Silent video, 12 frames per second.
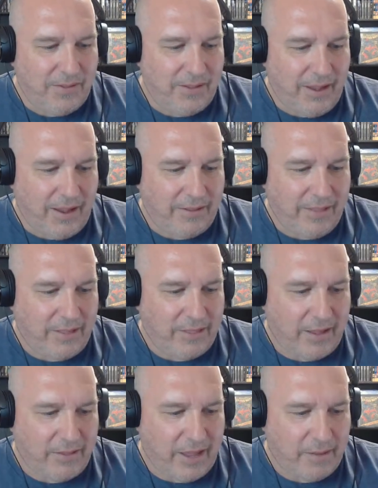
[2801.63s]
And
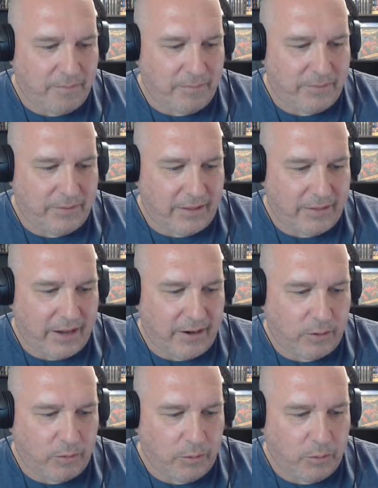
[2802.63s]
that
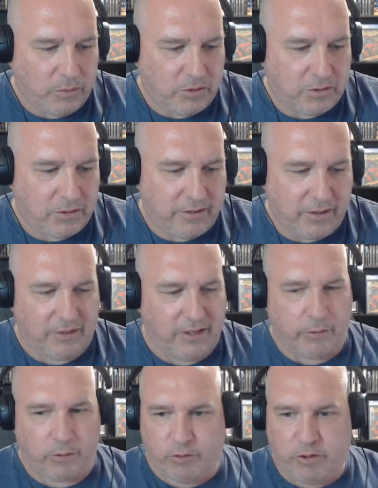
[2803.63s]
includes
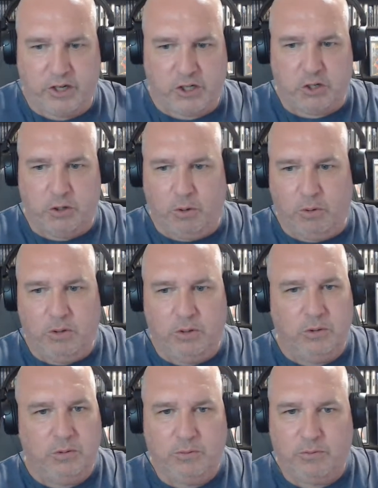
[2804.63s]
either traditional
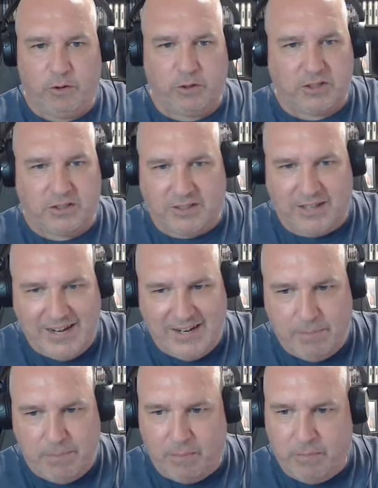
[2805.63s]
versus
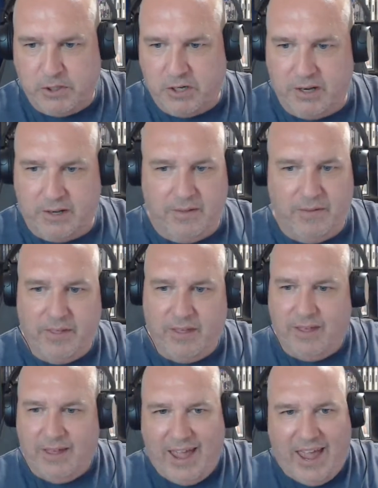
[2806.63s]
indie publishing,
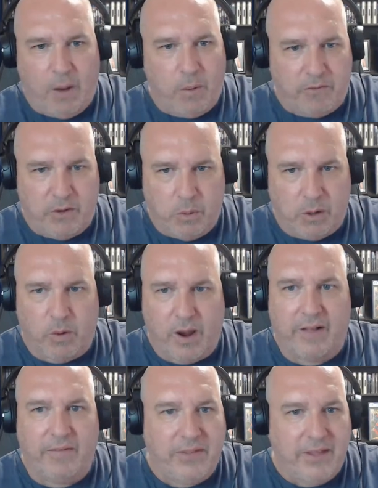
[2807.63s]
however you want to write
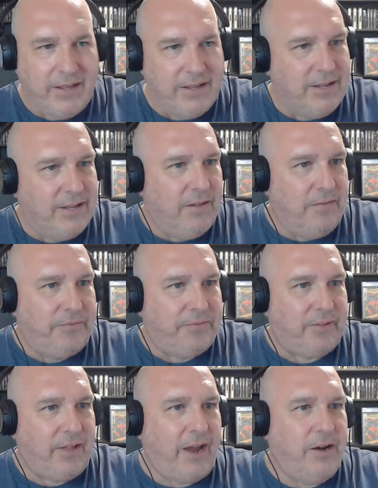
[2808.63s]
it.
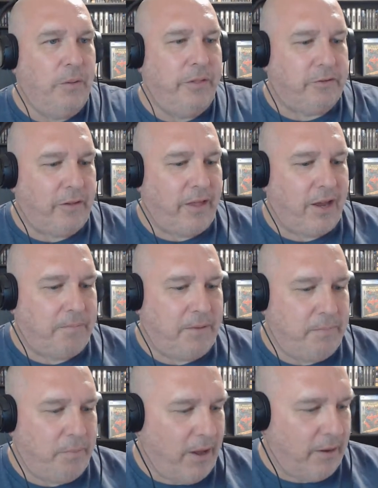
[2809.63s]
I know there's a lot of
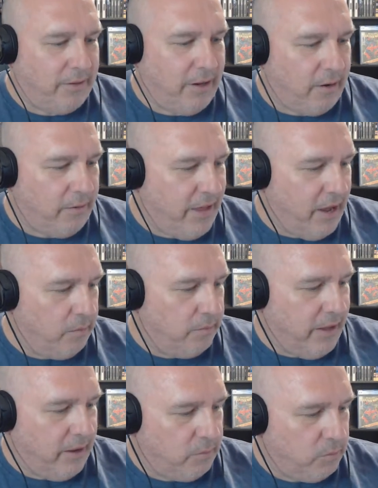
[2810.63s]
people out there
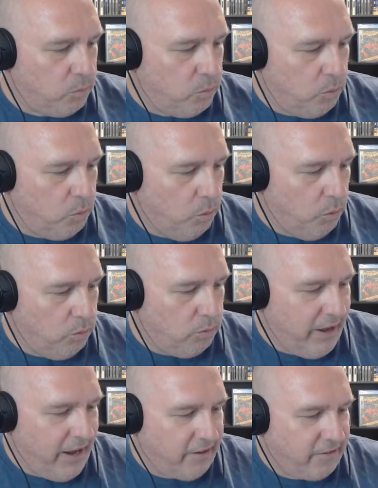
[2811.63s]
that will
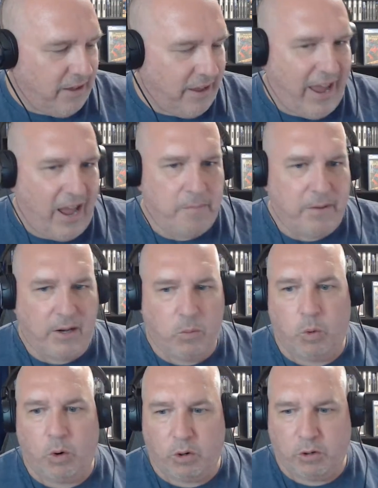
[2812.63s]
ask how many
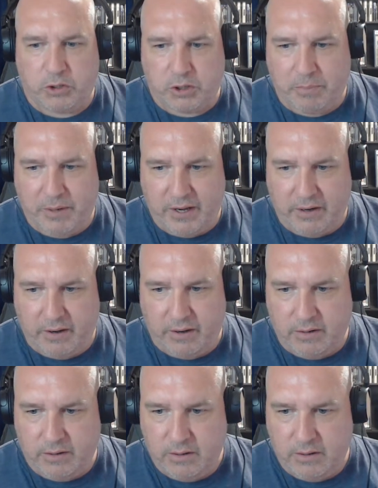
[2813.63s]
words should be in a